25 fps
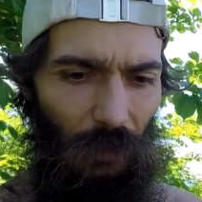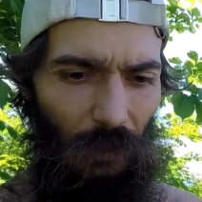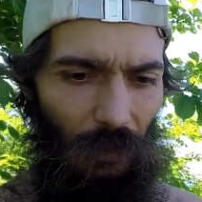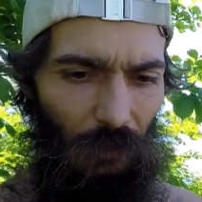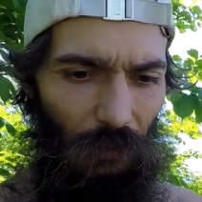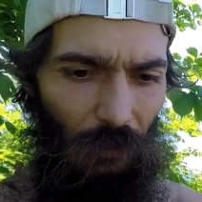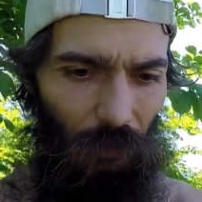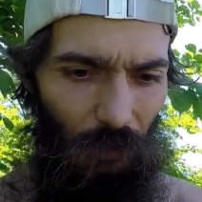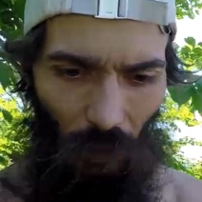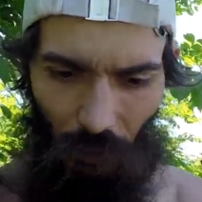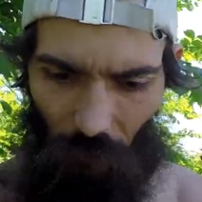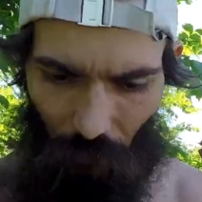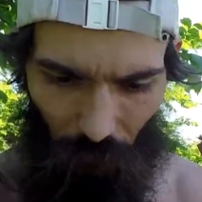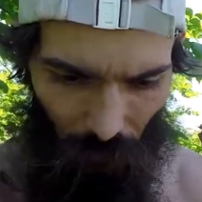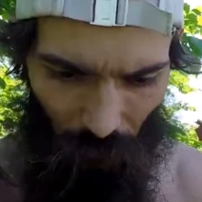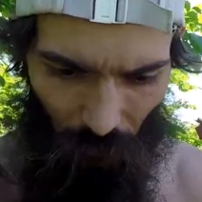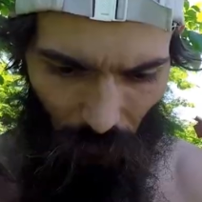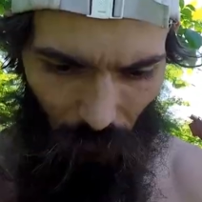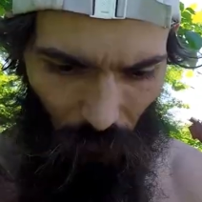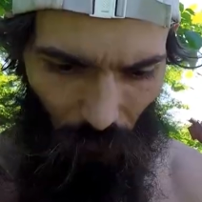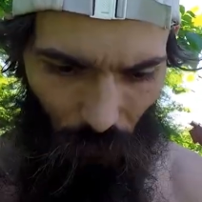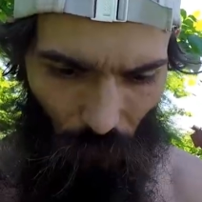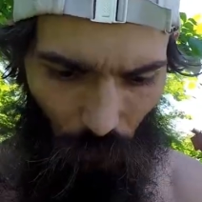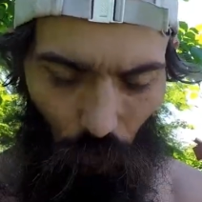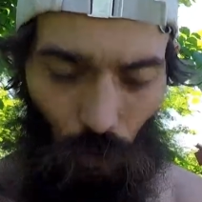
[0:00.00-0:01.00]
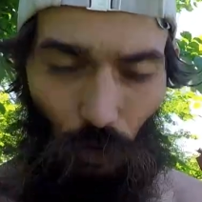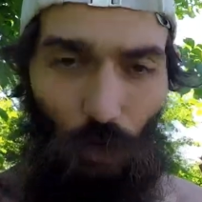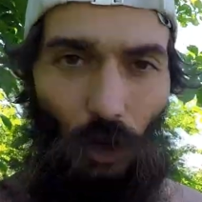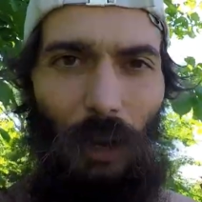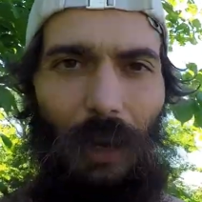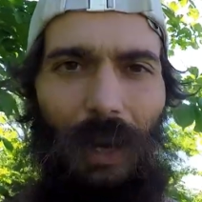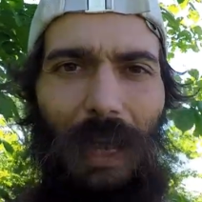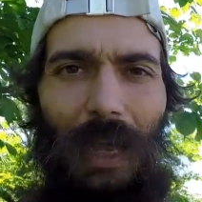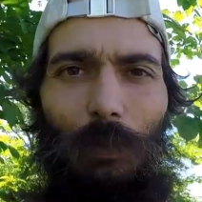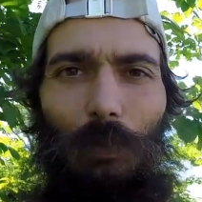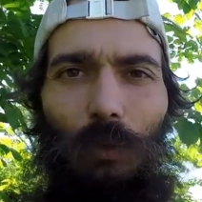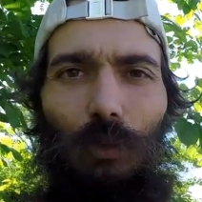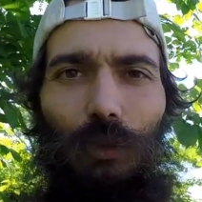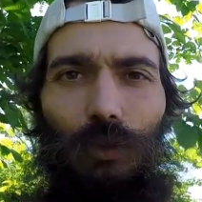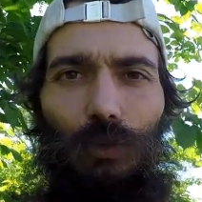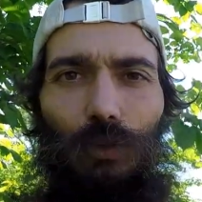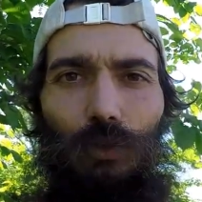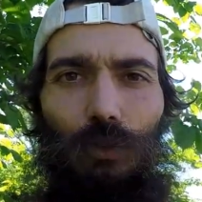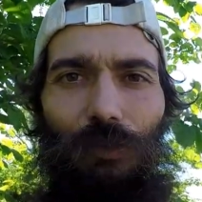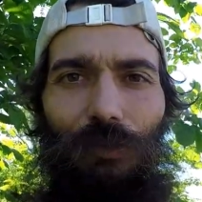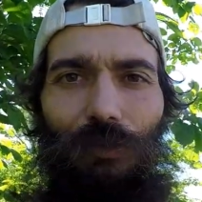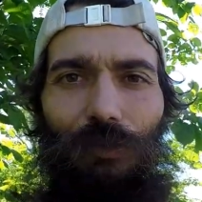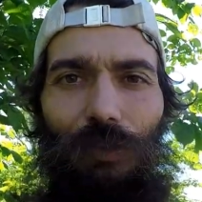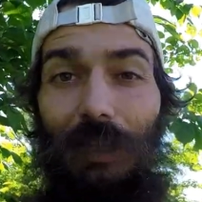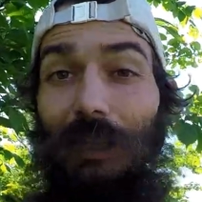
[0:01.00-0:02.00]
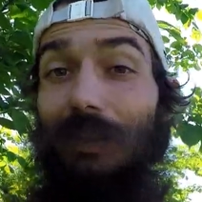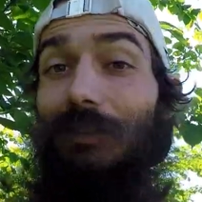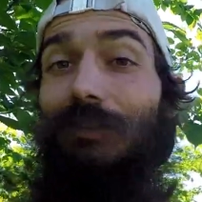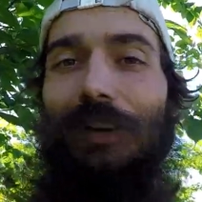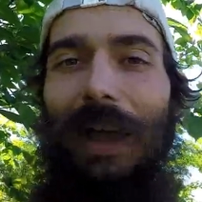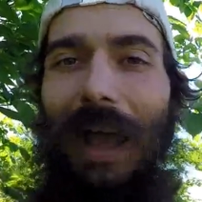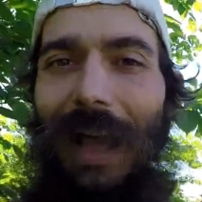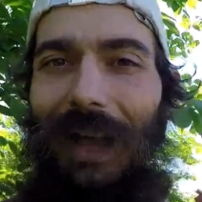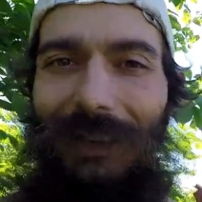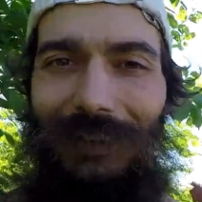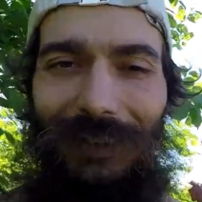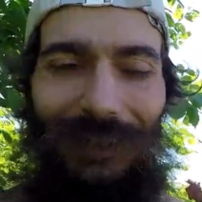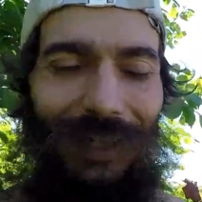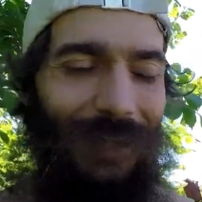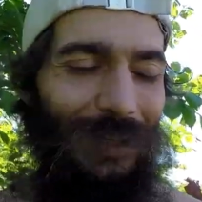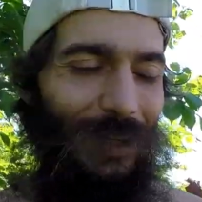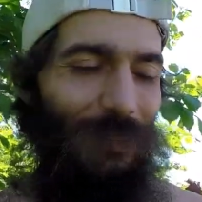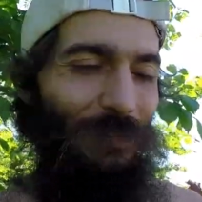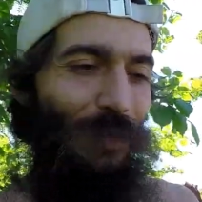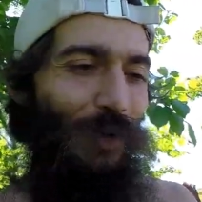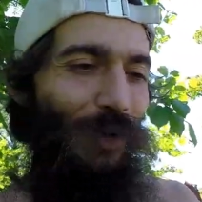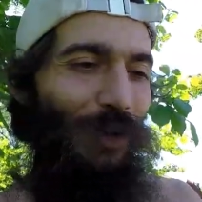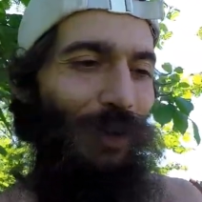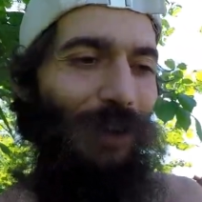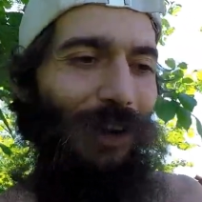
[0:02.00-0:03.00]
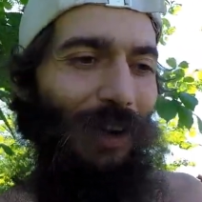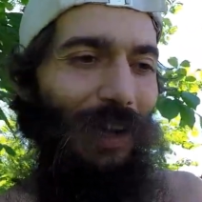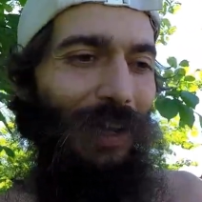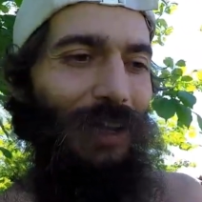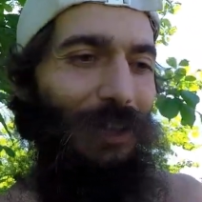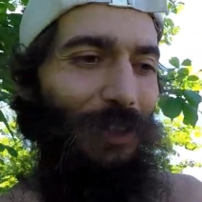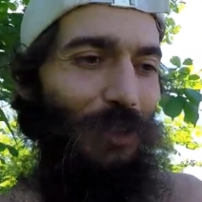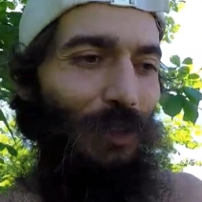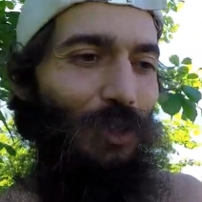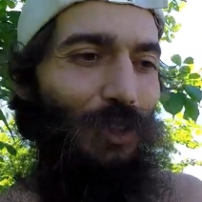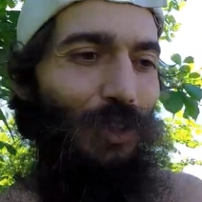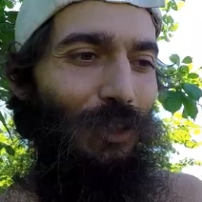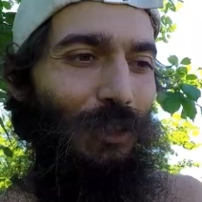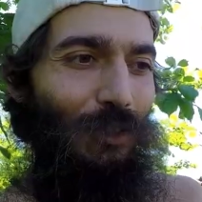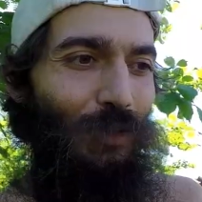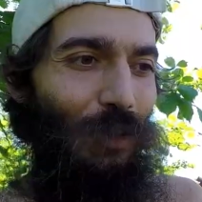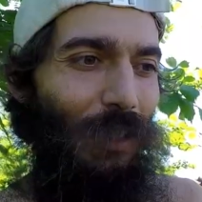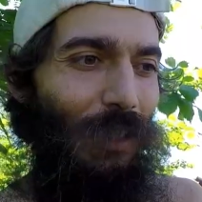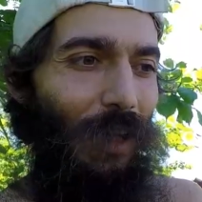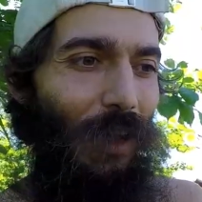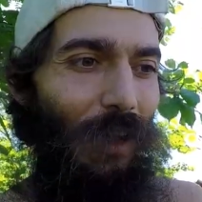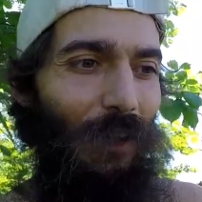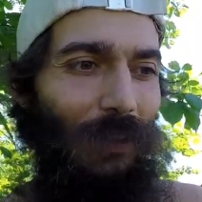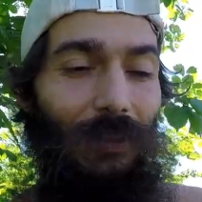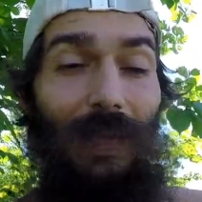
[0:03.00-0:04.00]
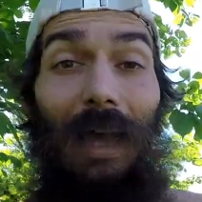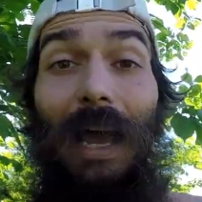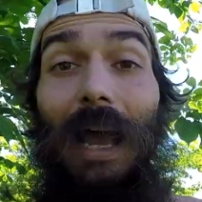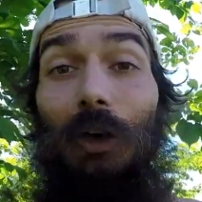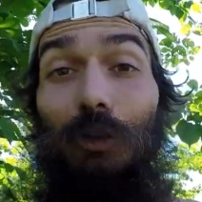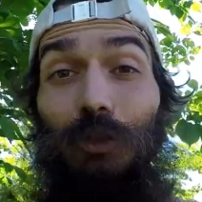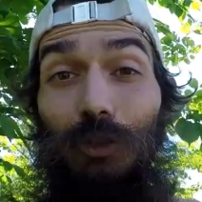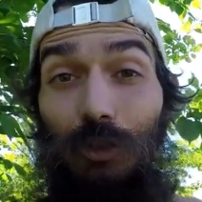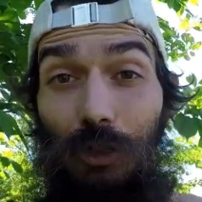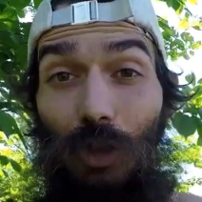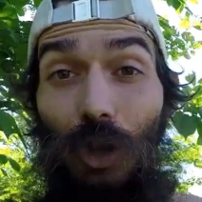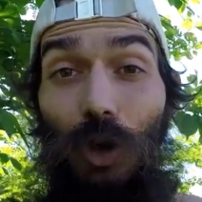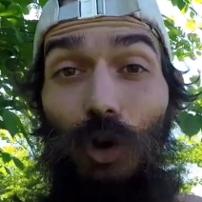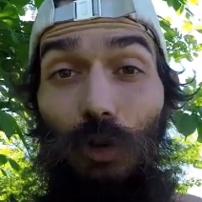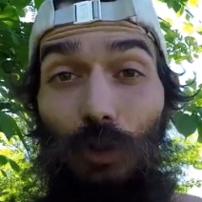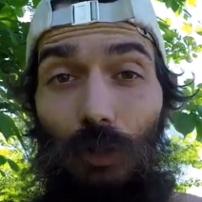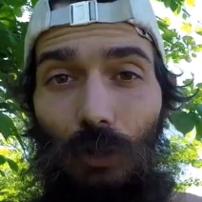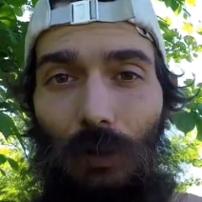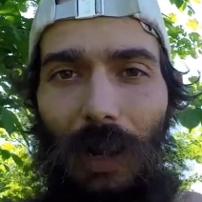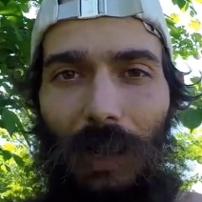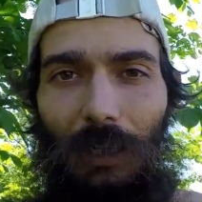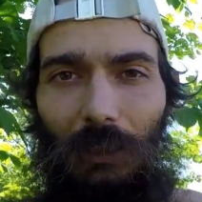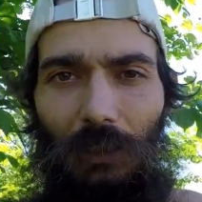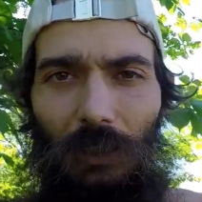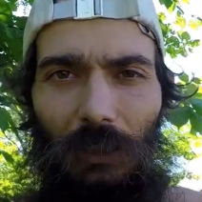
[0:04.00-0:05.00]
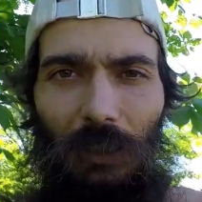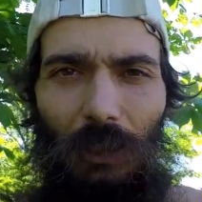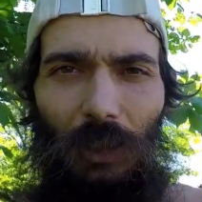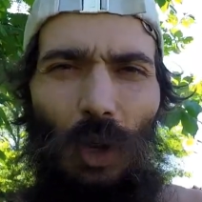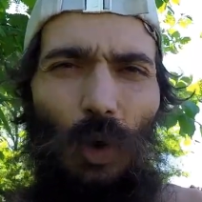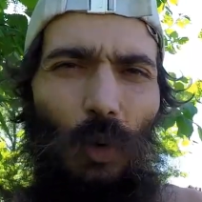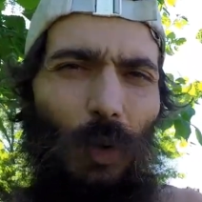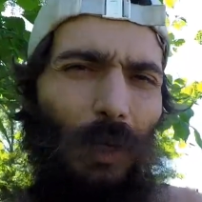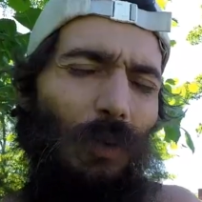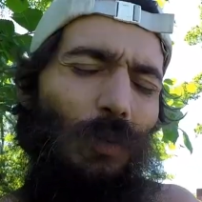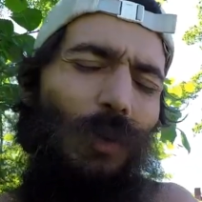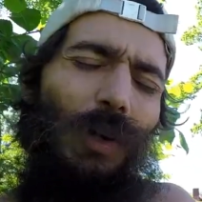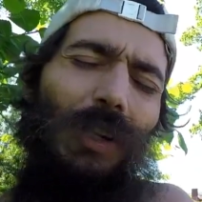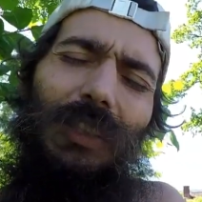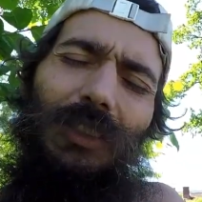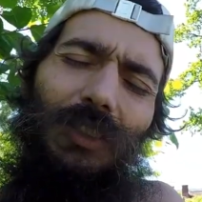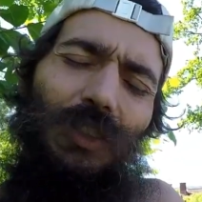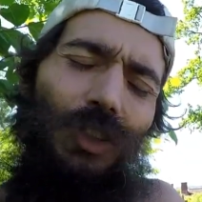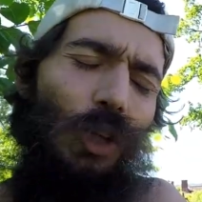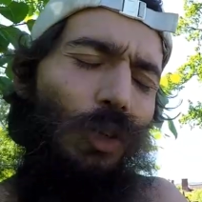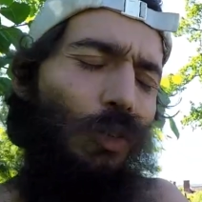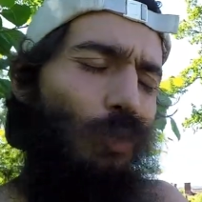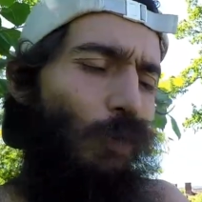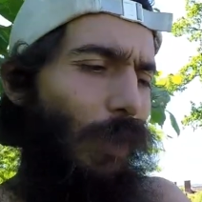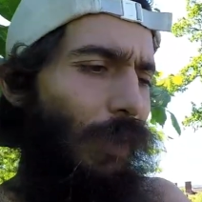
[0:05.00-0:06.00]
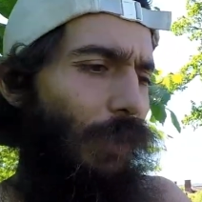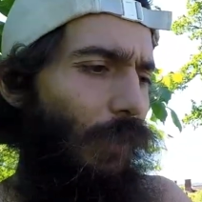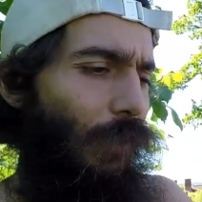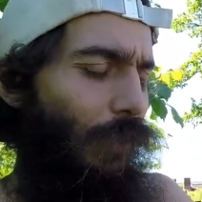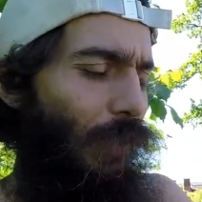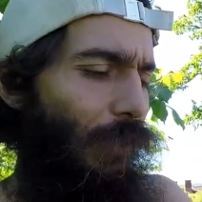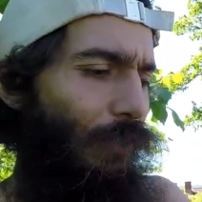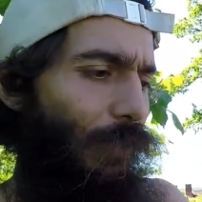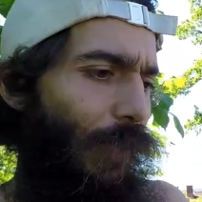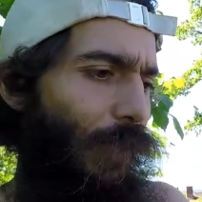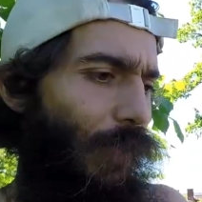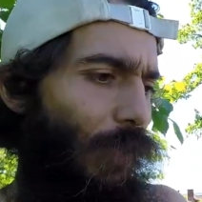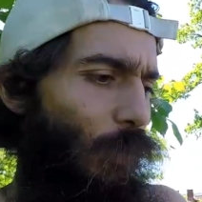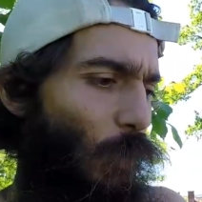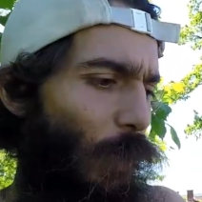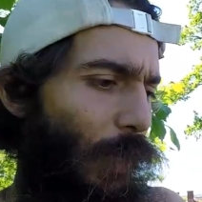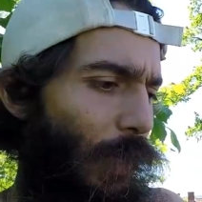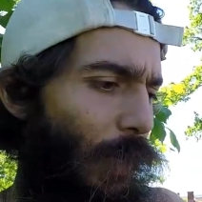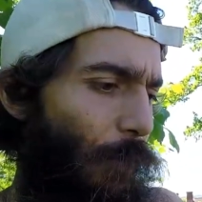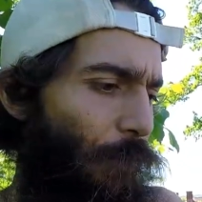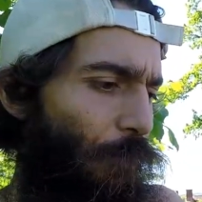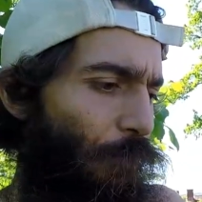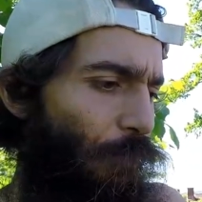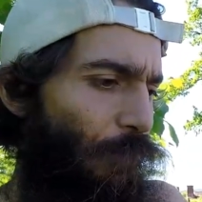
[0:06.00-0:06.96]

suddenly you're not able to feel fast anymore, and you just realize how slow you're actually going. Well, it's all relative anyway.